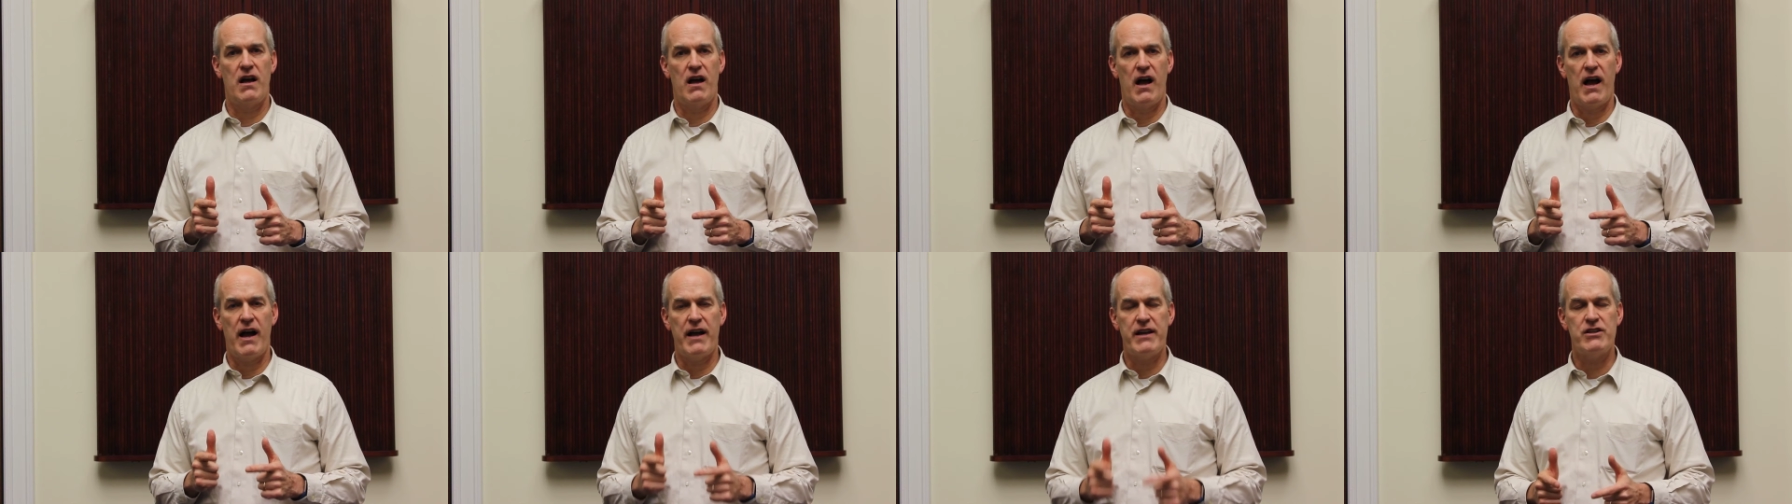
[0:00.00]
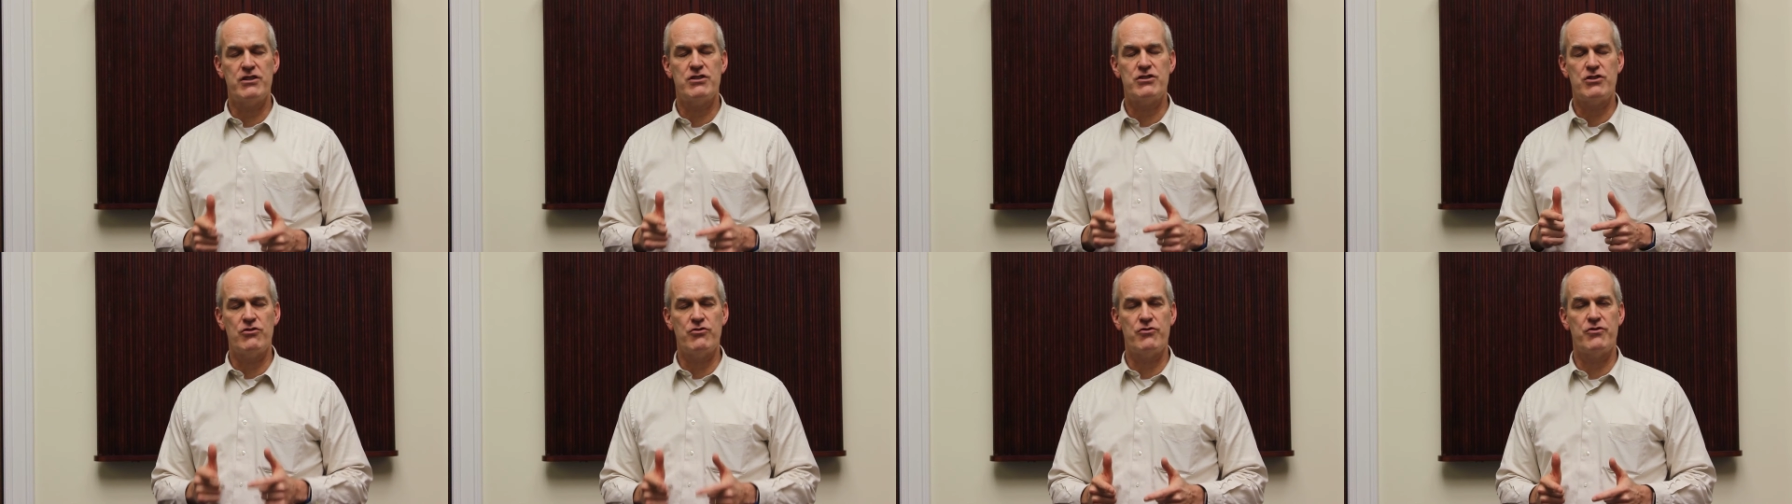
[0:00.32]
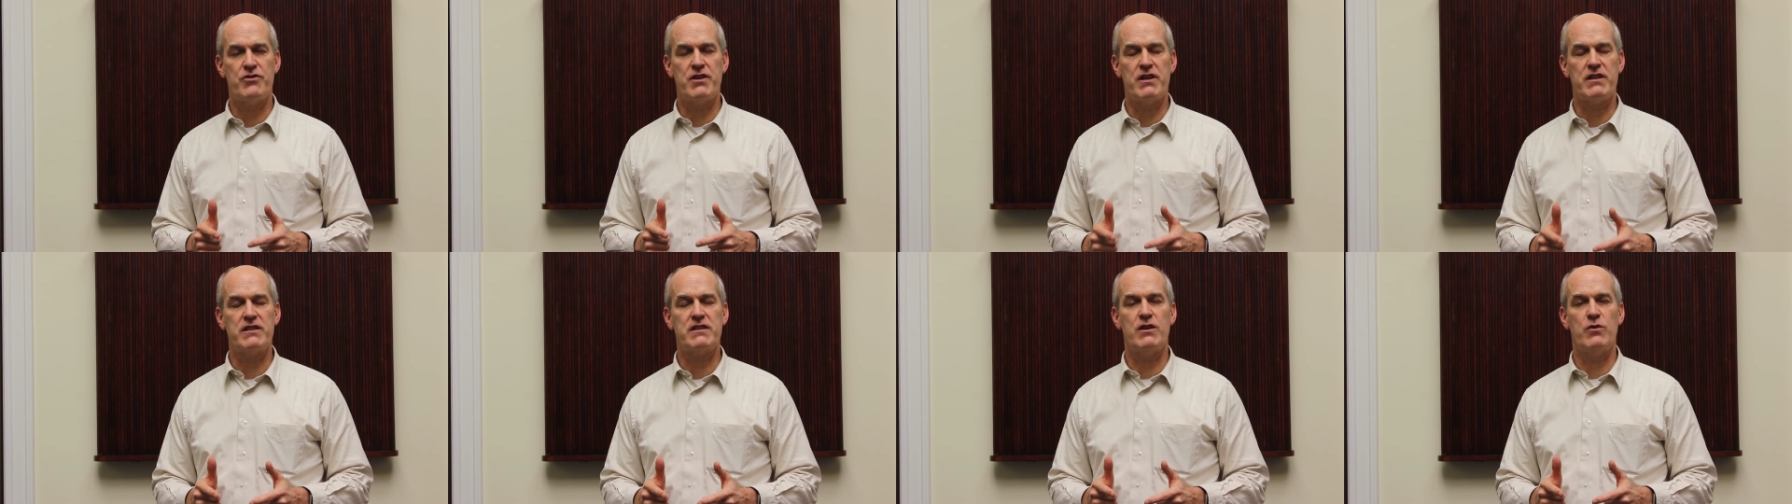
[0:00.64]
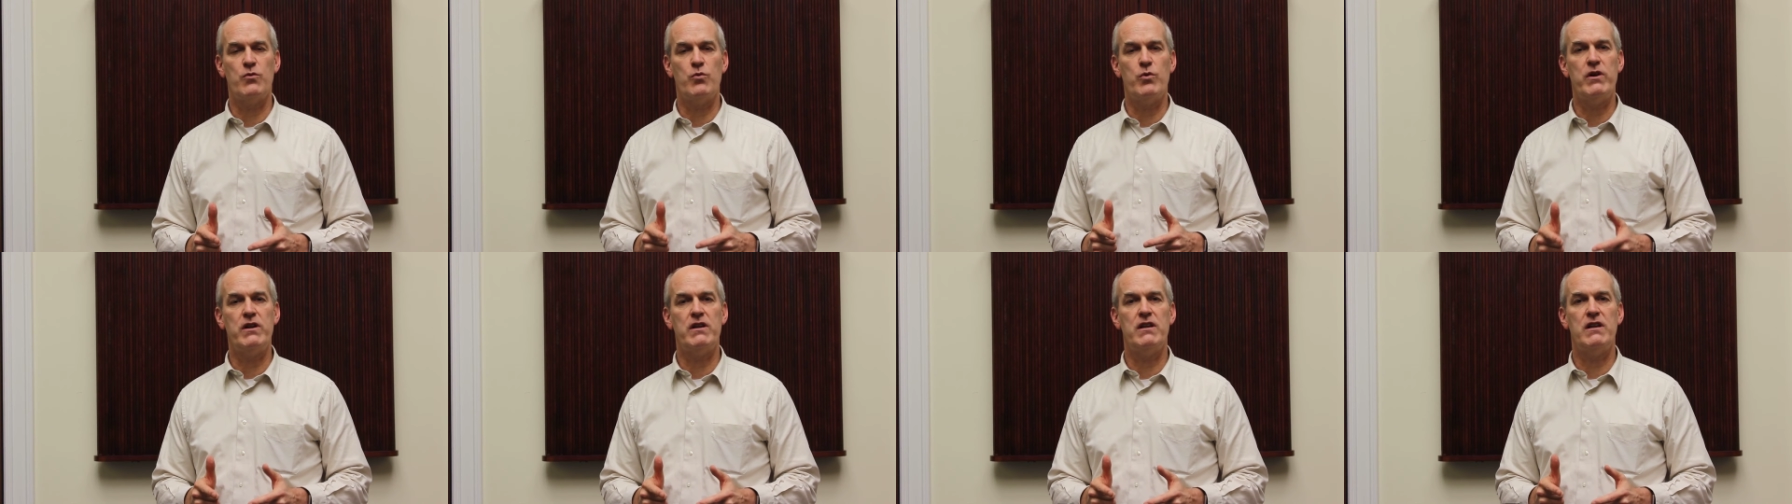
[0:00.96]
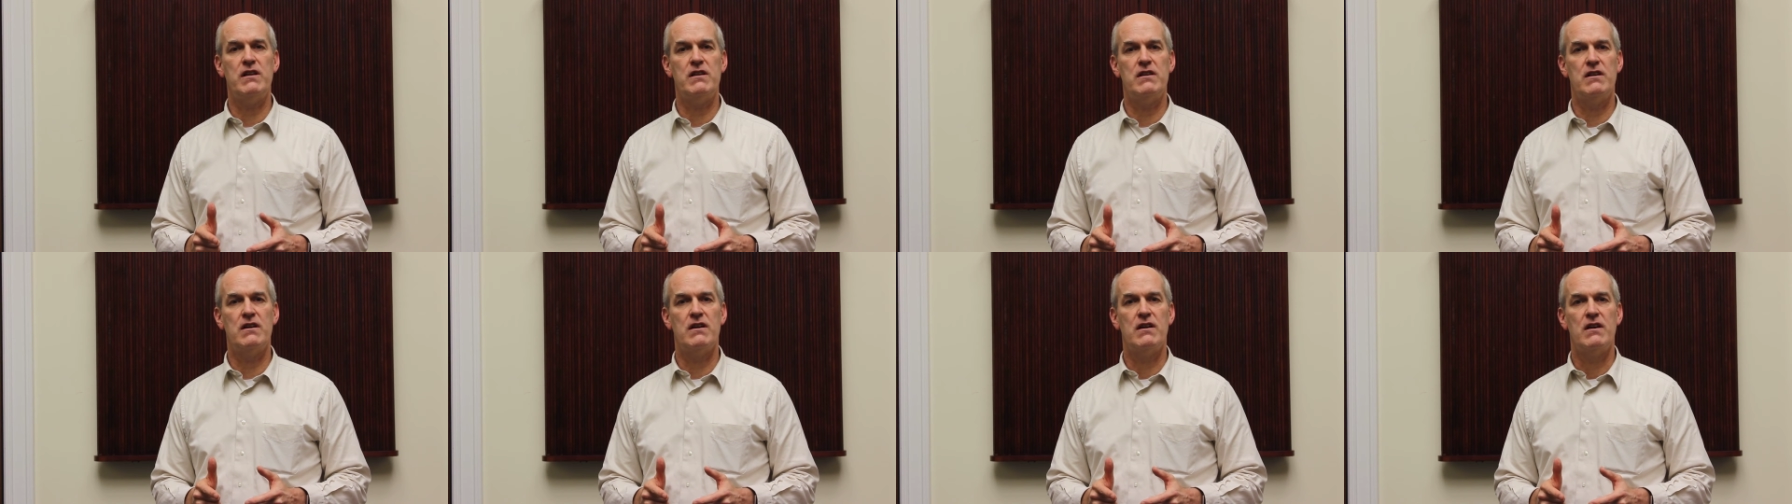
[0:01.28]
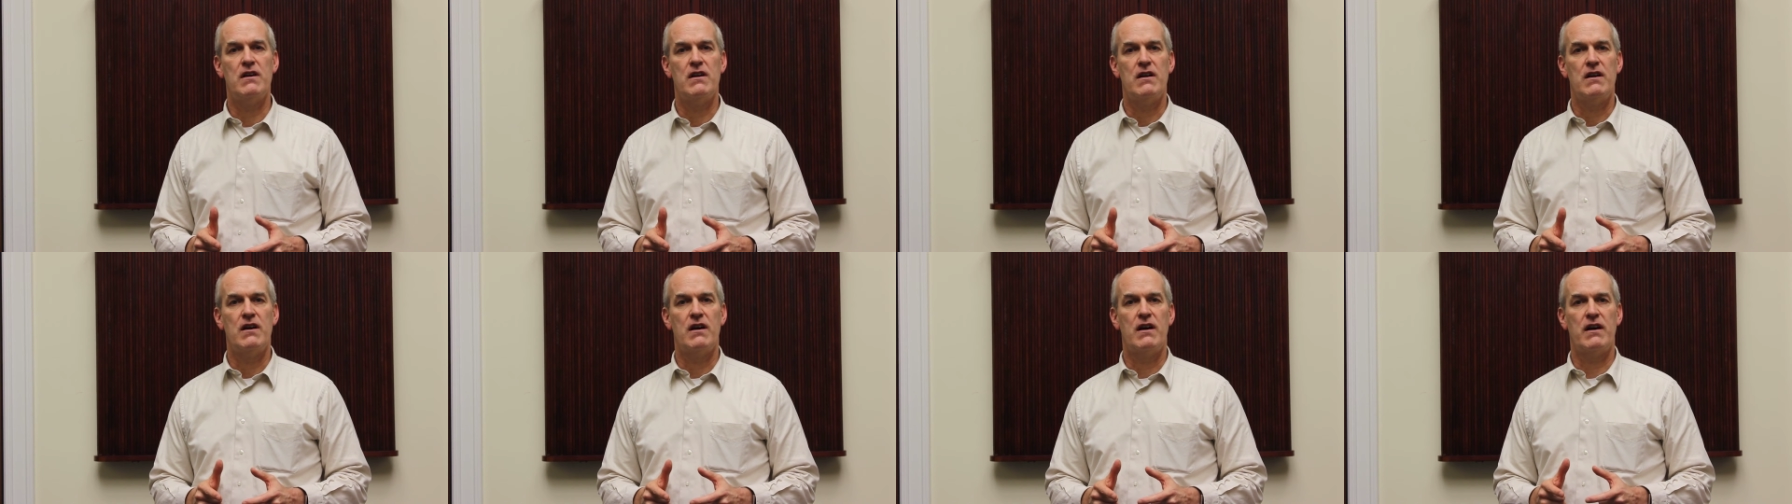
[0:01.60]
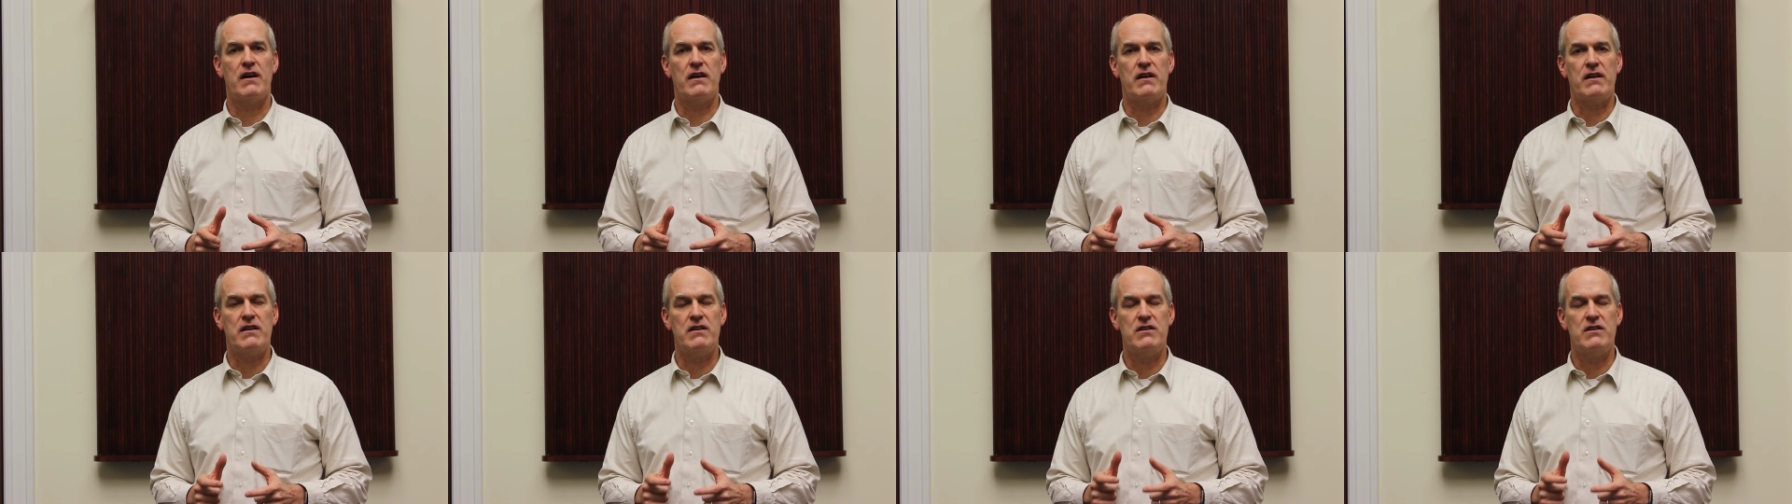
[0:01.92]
I just don't think that we need to uh,